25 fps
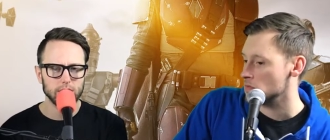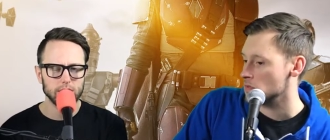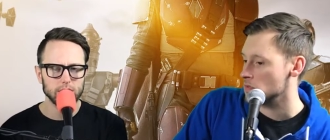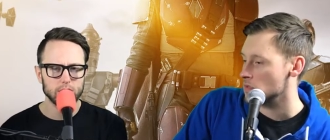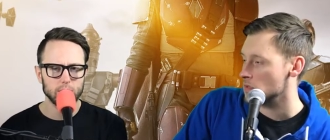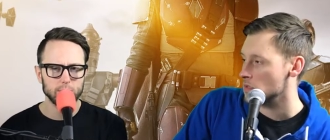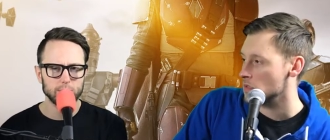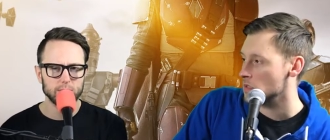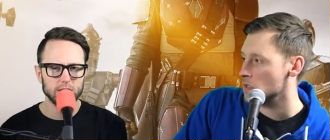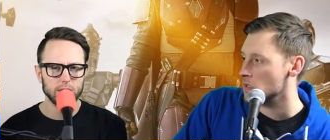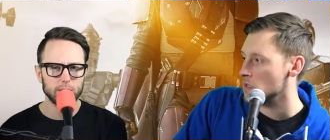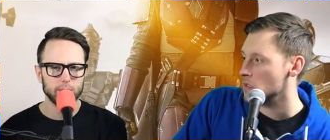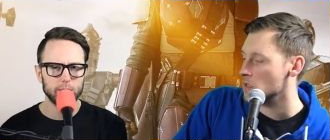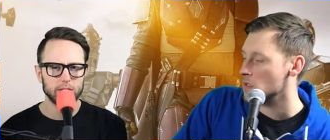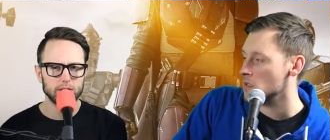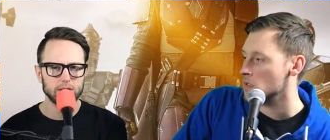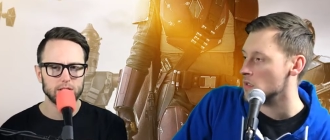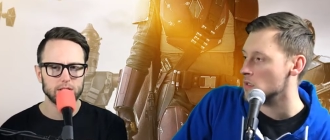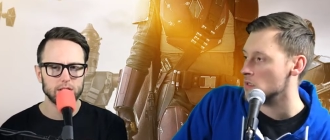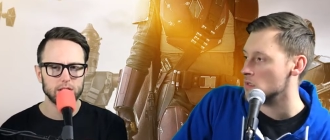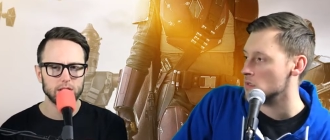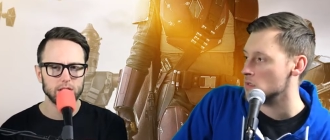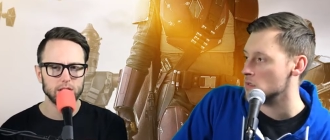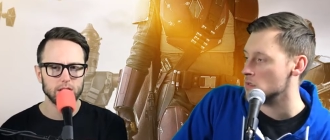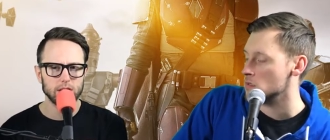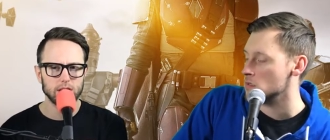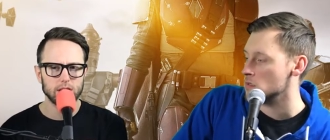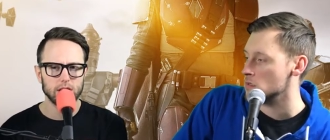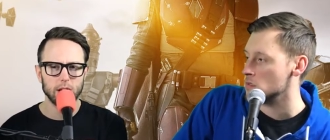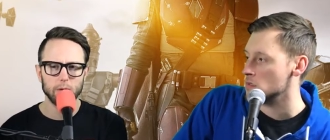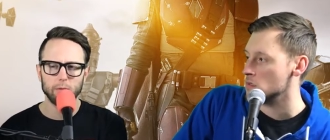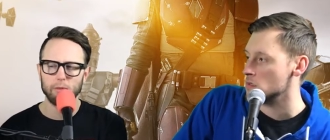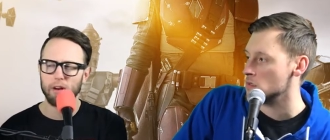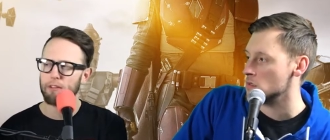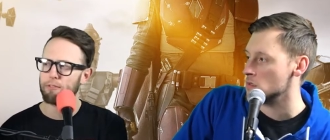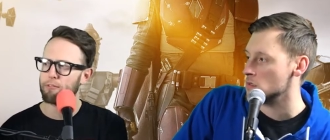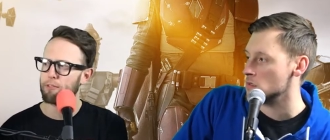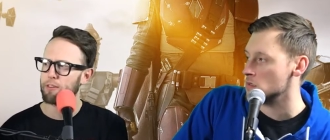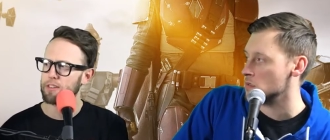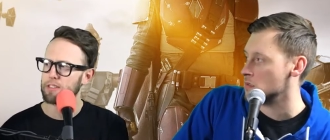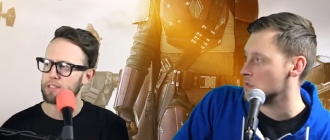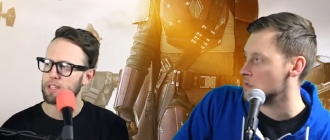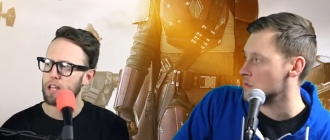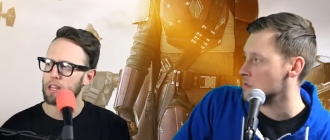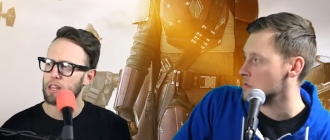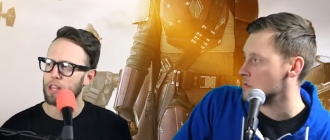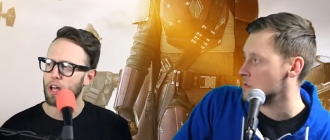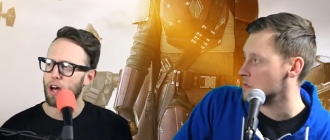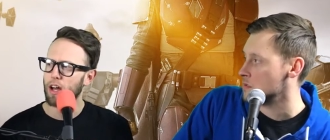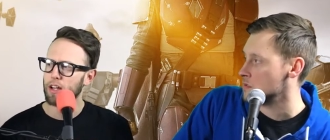Speaker 1: In terms of her bounty, they
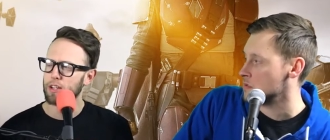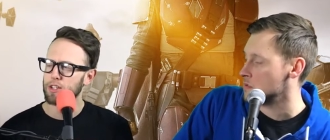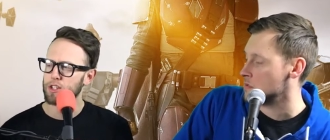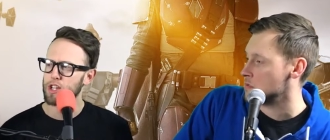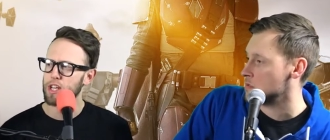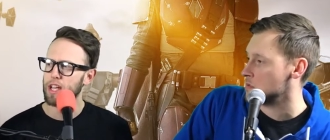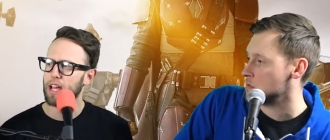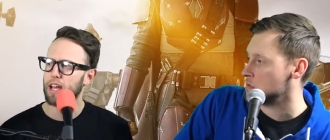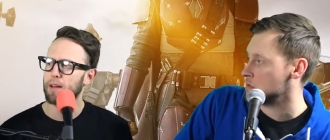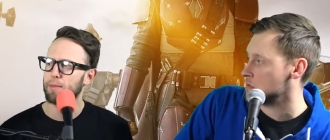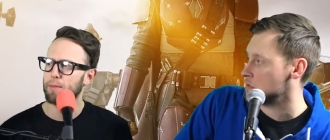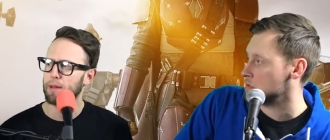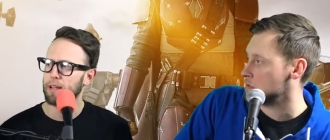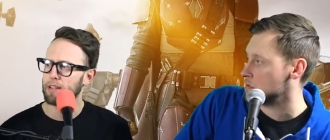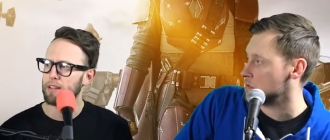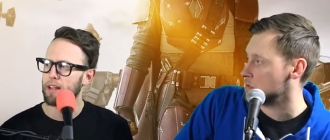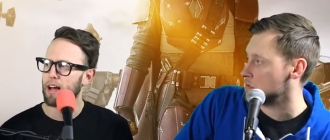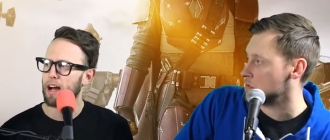referenced. I thought she had to be